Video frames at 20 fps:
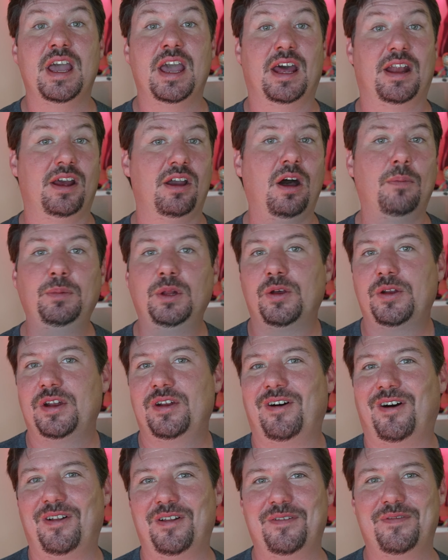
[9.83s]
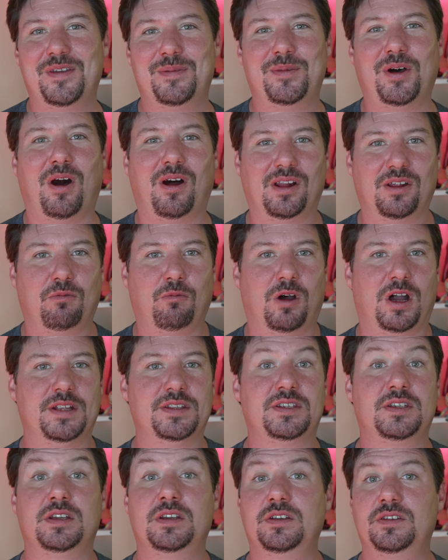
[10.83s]
and I uploaded all of them all at
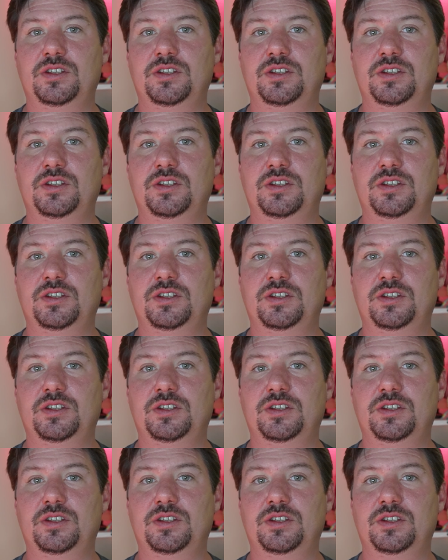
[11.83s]
once,